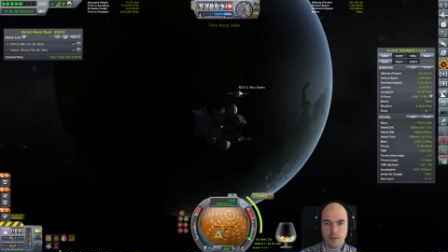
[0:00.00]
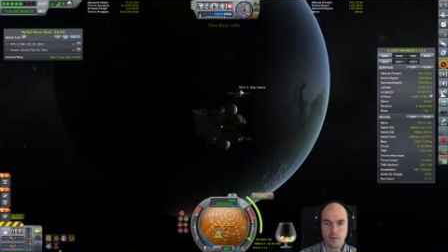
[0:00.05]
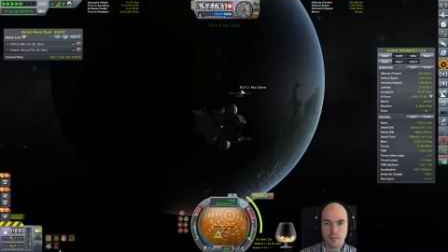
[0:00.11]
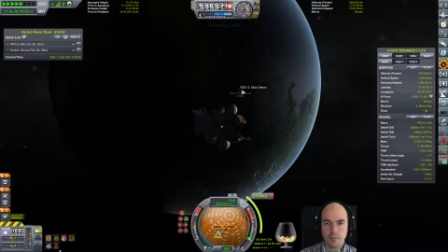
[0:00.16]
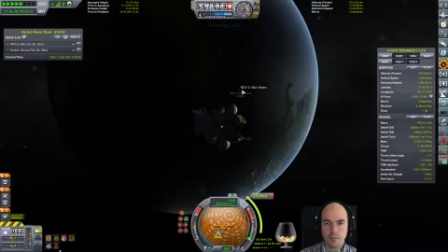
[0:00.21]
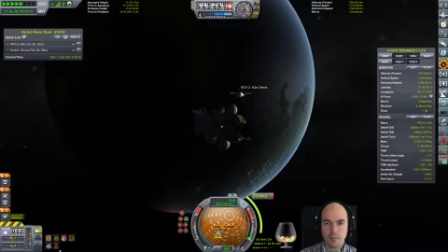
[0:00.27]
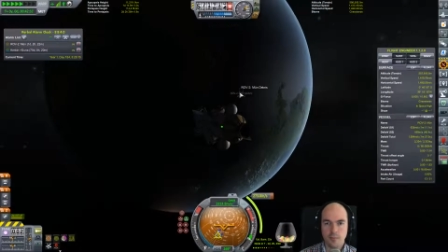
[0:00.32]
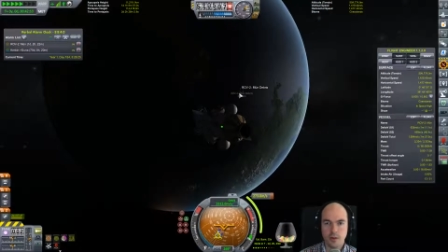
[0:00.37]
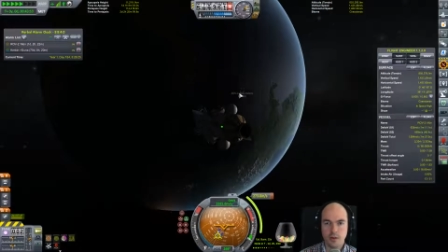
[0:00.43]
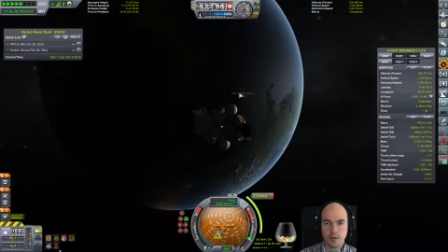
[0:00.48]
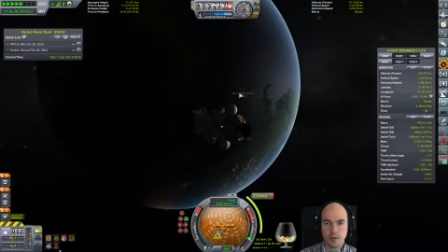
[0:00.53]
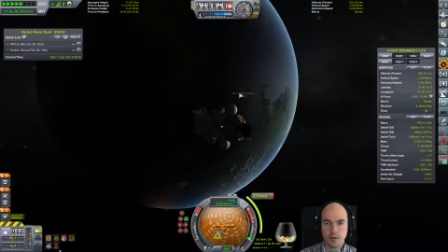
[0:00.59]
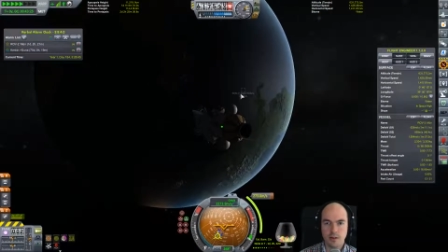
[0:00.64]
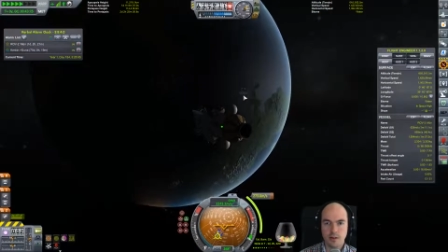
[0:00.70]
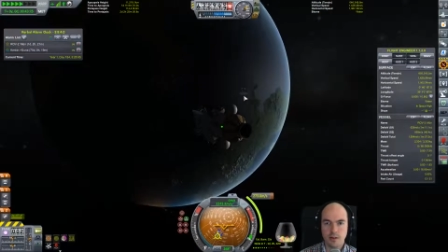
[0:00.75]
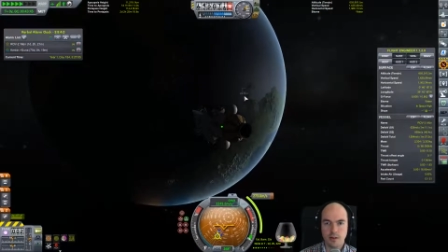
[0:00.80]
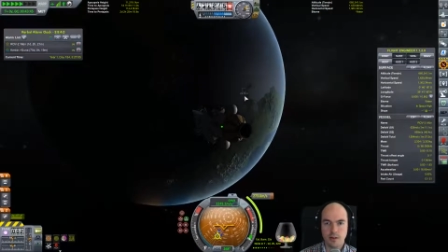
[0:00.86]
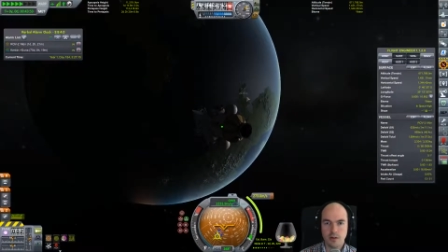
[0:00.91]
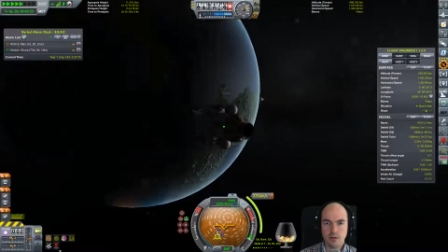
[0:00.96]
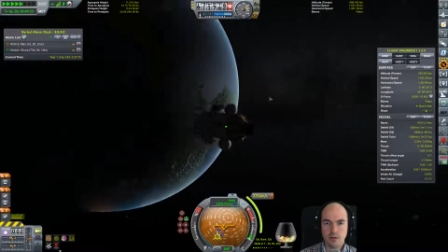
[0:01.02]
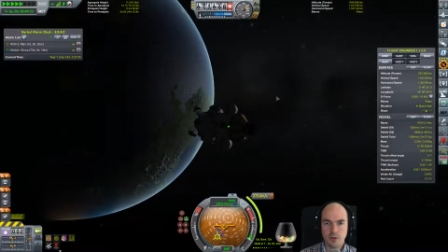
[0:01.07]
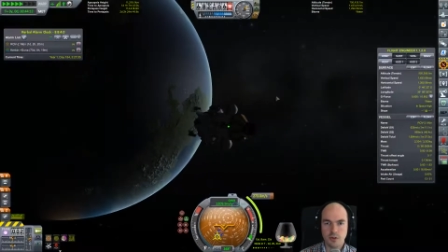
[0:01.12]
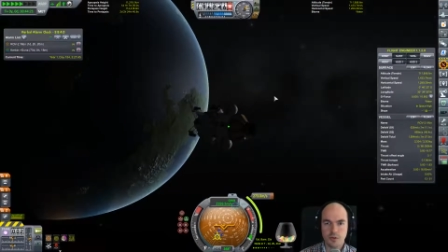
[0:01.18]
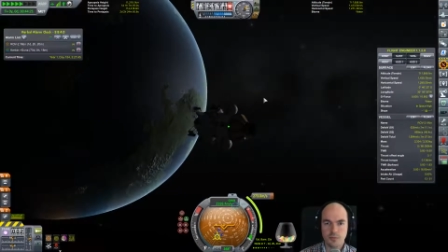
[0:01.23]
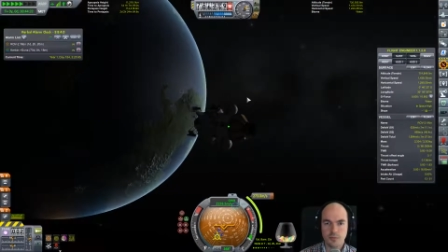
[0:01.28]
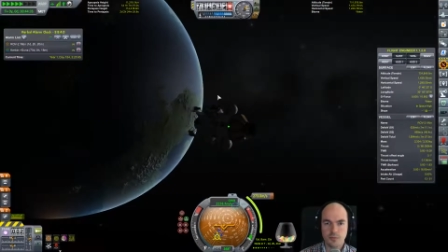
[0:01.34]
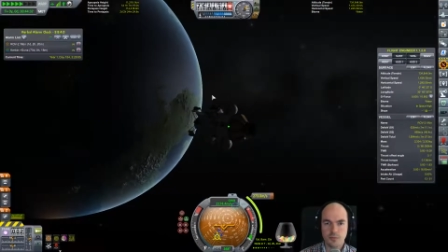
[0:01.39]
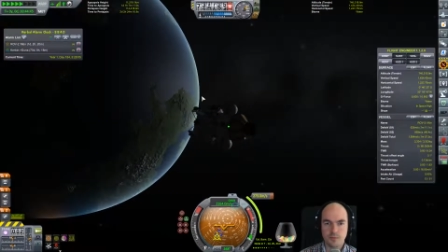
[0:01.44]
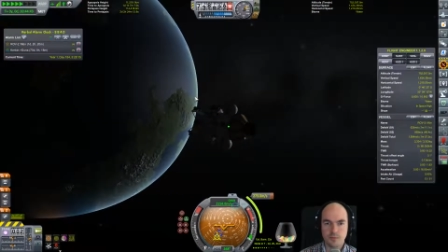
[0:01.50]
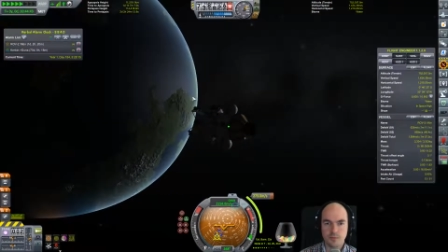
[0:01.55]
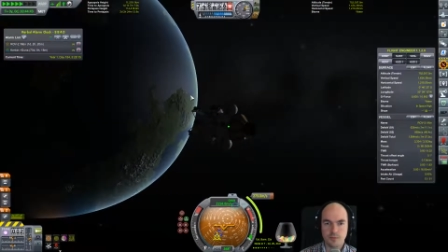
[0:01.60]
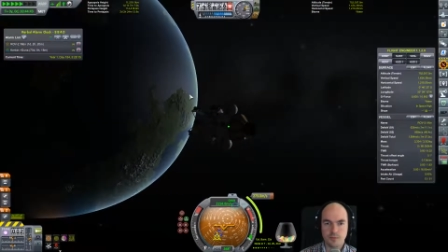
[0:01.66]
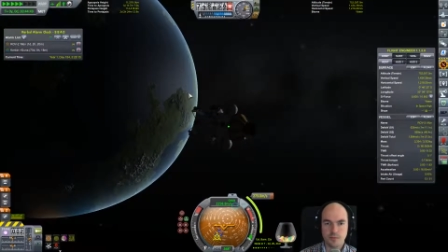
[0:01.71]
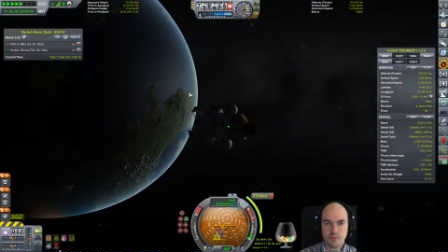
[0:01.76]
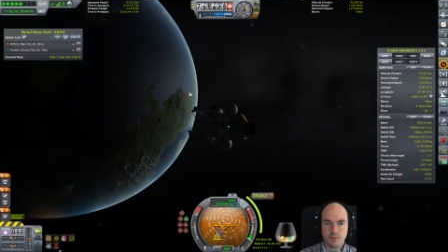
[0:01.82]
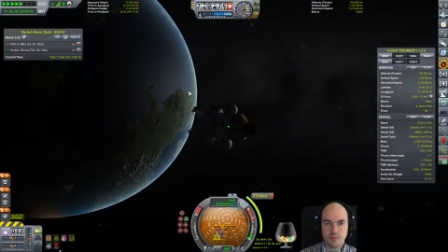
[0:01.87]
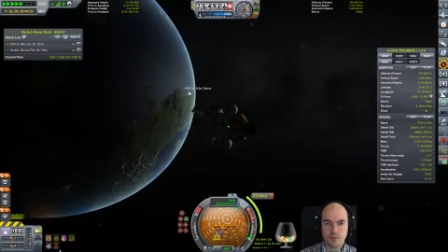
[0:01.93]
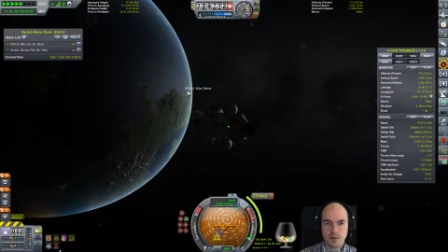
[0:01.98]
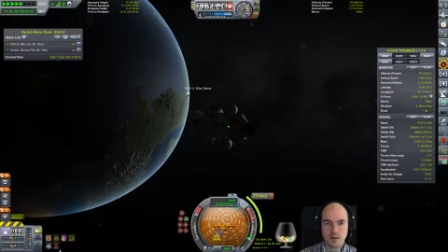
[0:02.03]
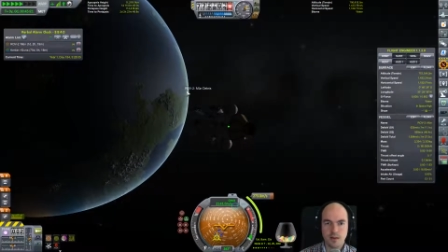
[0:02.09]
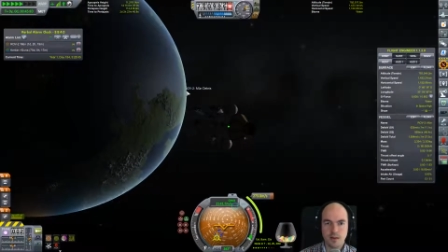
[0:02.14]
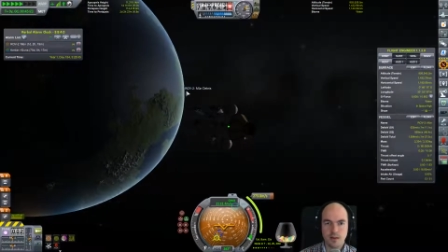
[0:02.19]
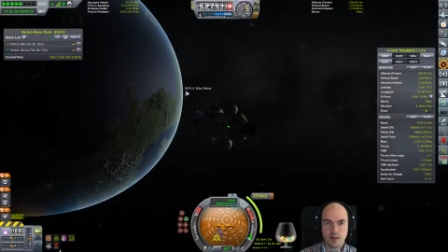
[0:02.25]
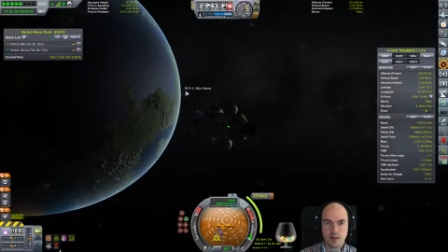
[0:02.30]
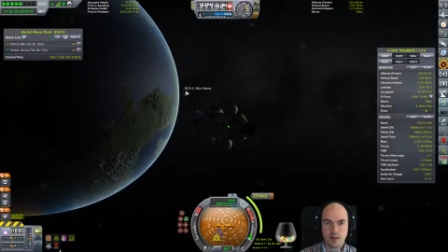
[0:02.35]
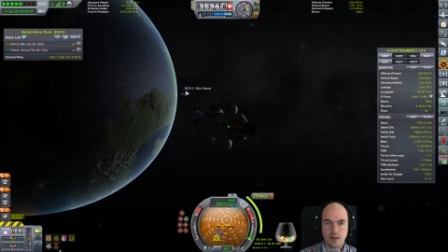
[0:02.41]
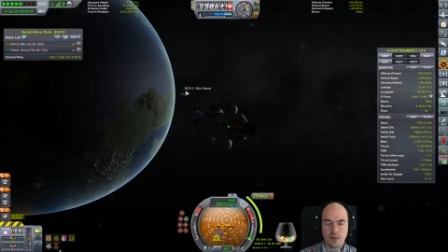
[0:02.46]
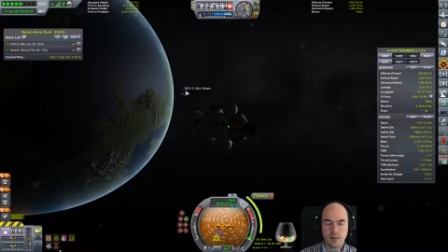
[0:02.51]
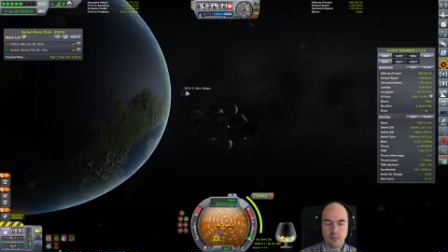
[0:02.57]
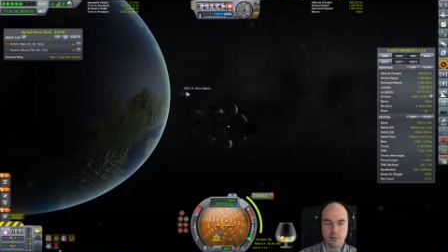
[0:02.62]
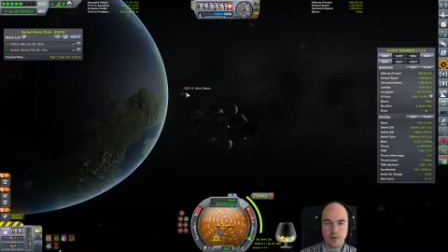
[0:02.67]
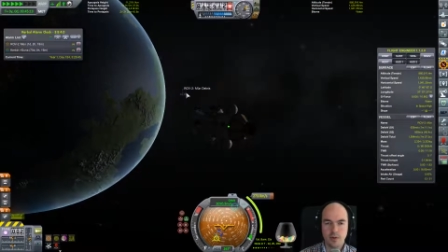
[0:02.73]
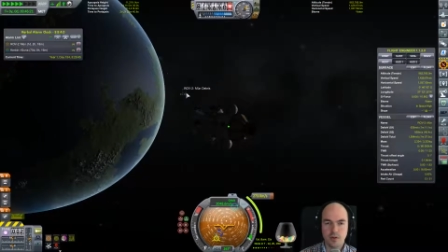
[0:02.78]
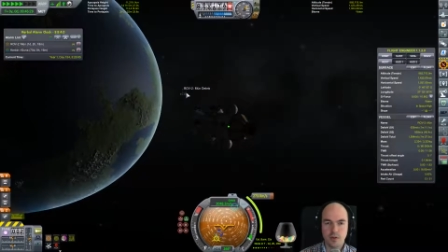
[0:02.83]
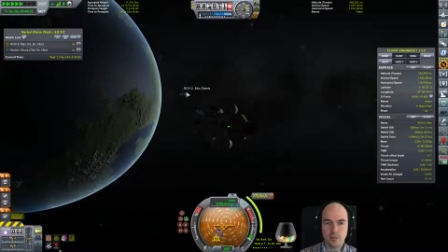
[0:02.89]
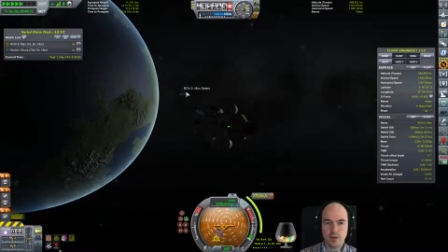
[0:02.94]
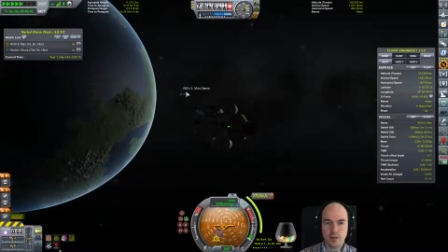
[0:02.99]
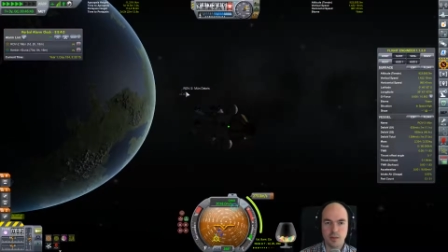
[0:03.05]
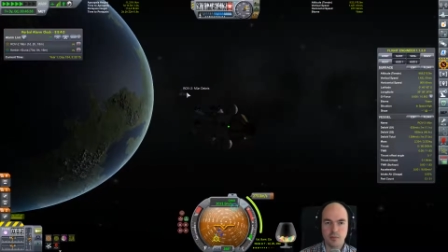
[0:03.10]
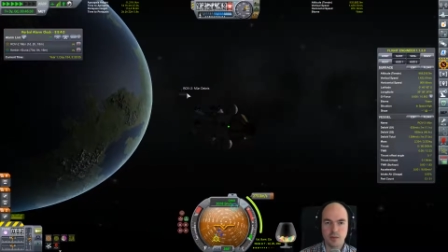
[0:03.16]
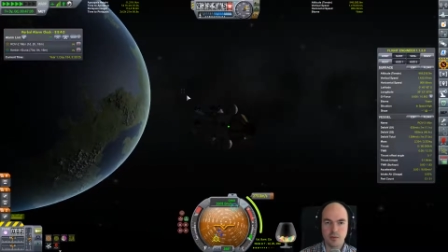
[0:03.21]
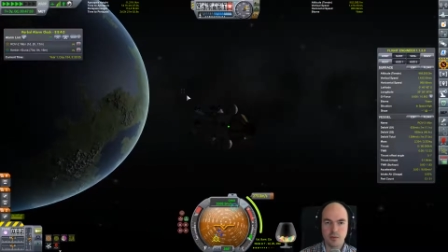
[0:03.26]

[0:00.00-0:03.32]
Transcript: mun encounter. The mun debris, by